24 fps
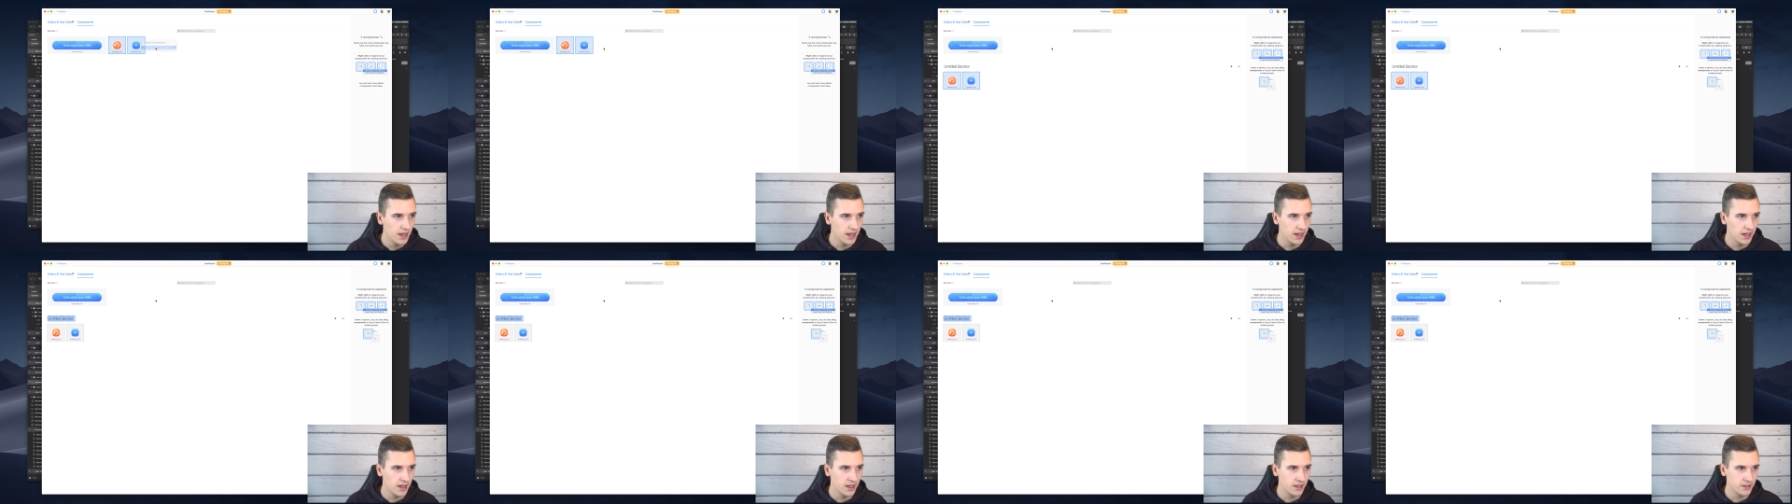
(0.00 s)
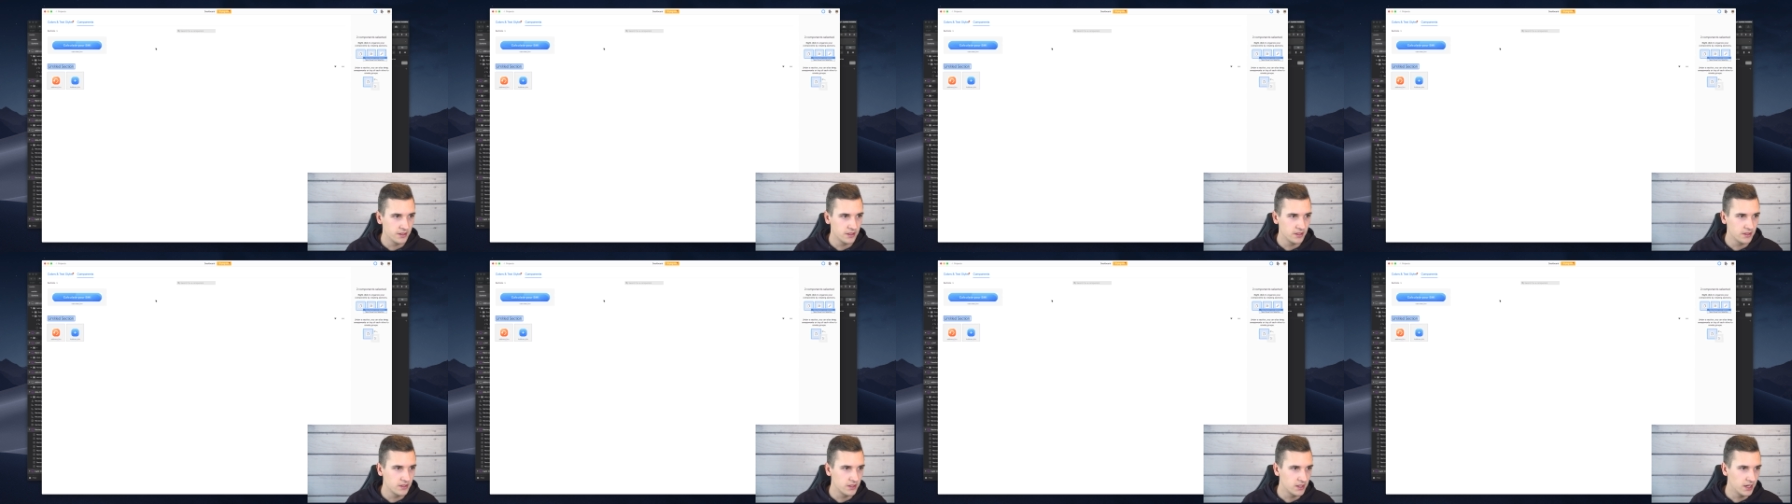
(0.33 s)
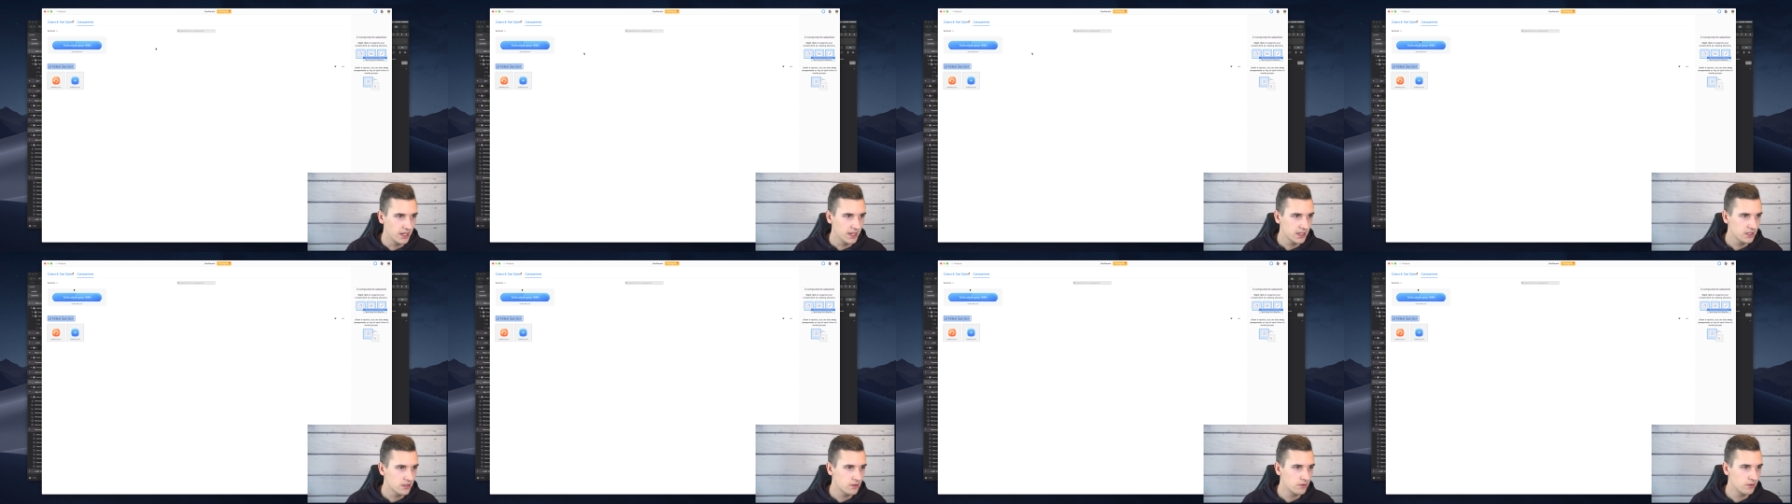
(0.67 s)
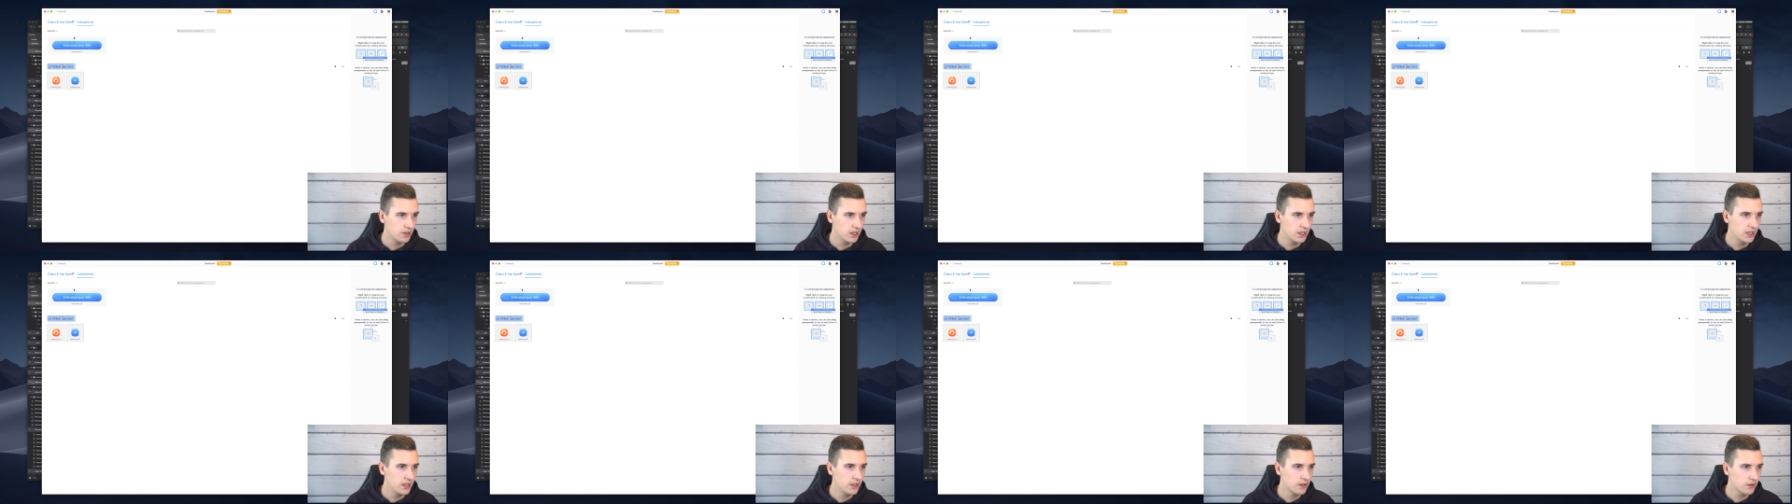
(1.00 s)
And the selection
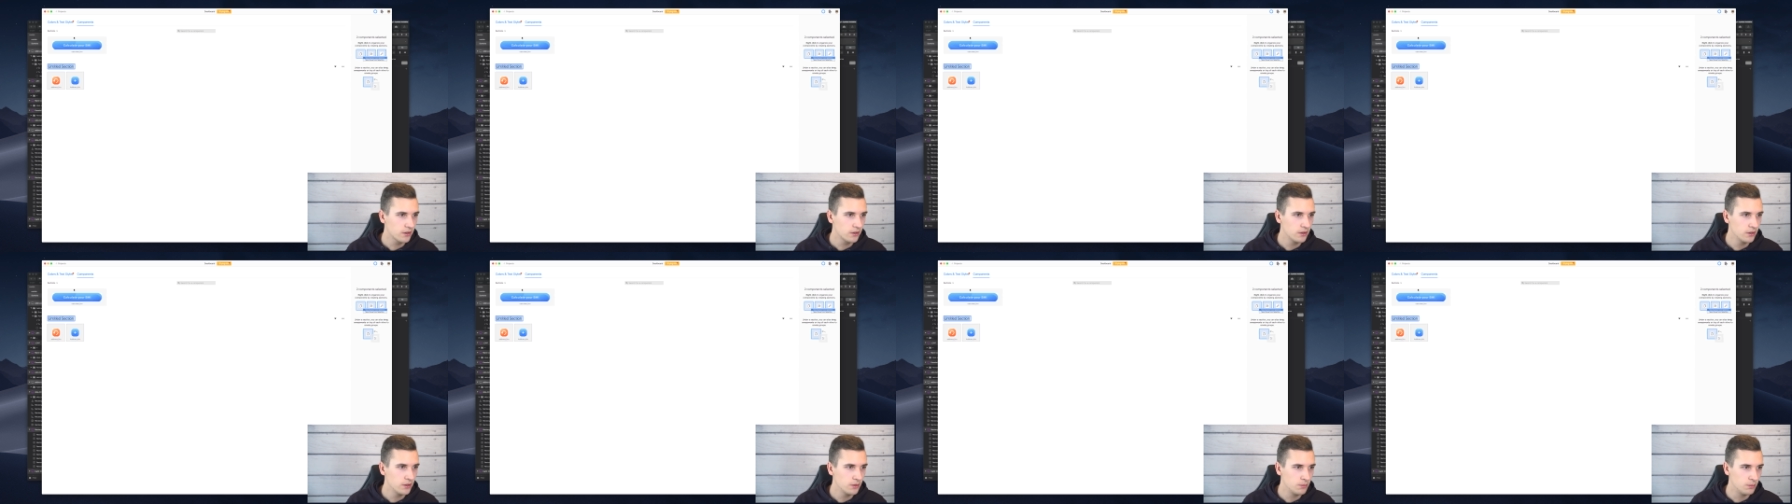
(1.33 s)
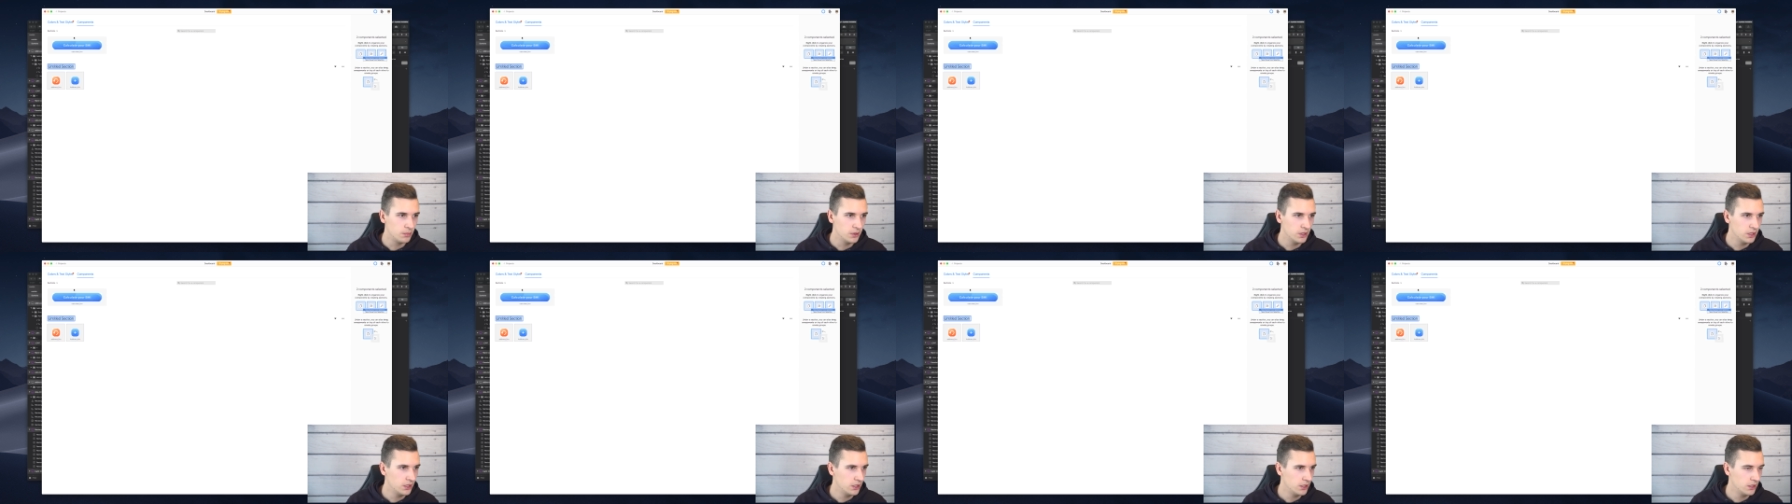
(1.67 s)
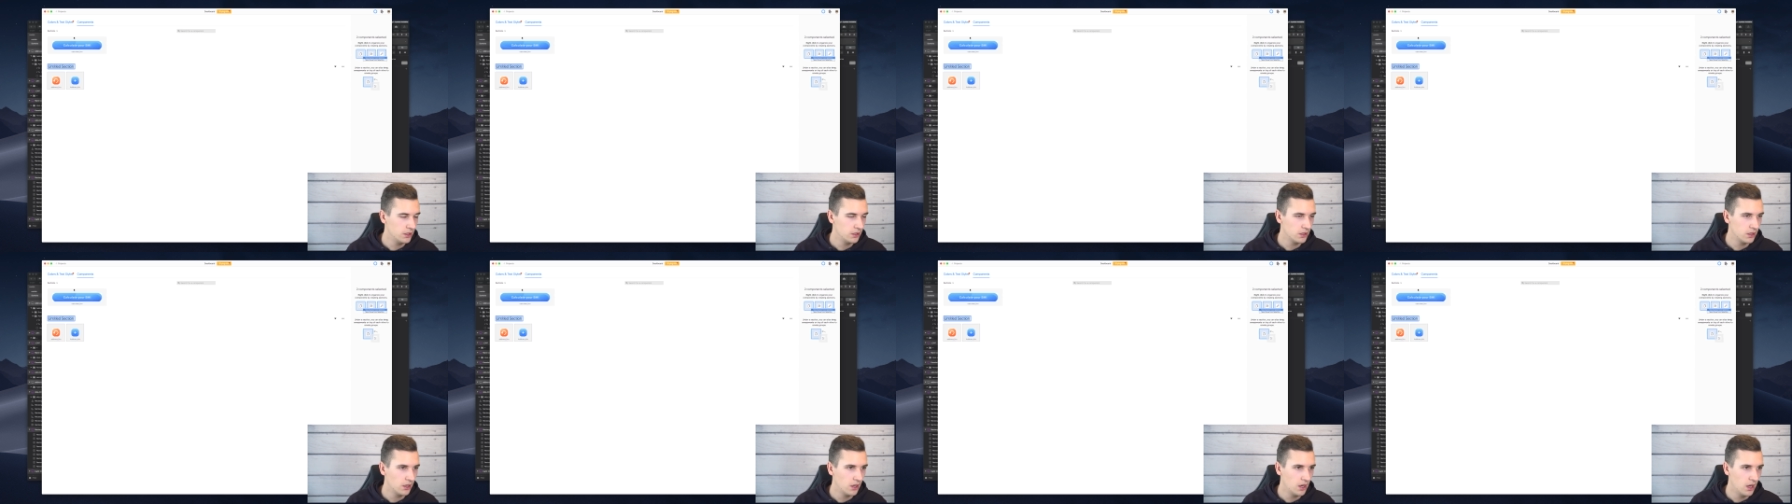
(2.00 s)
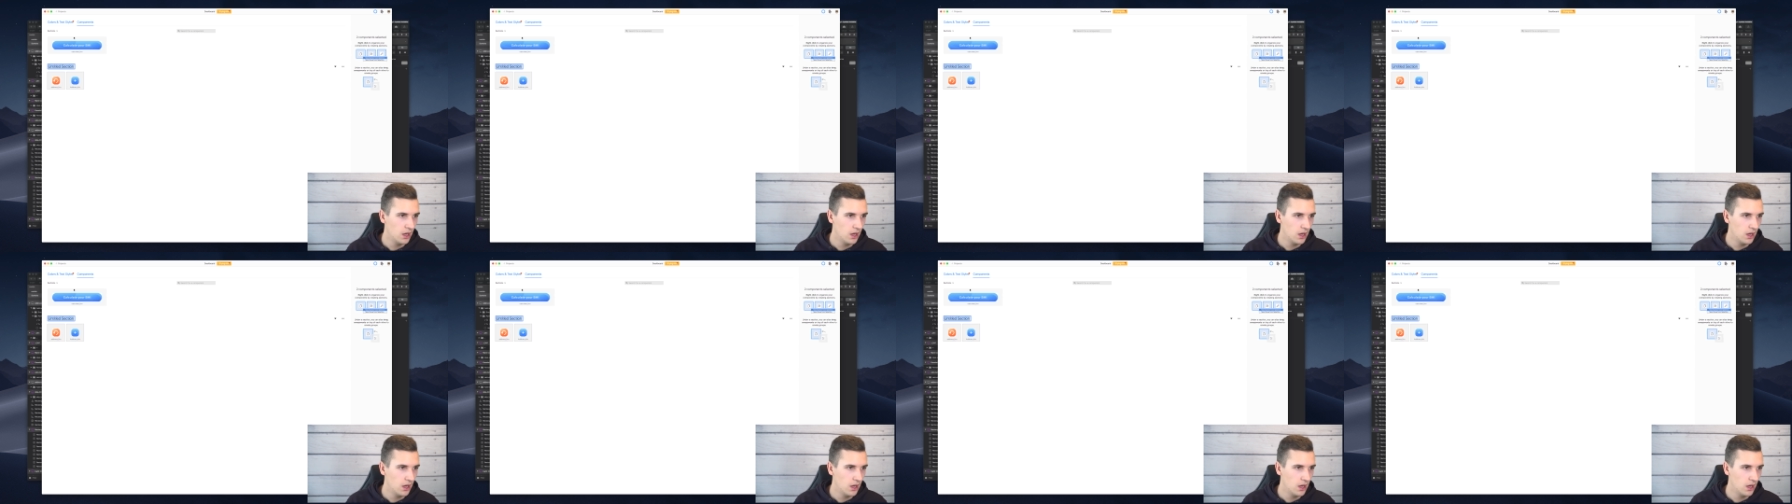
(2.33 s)
right here could be,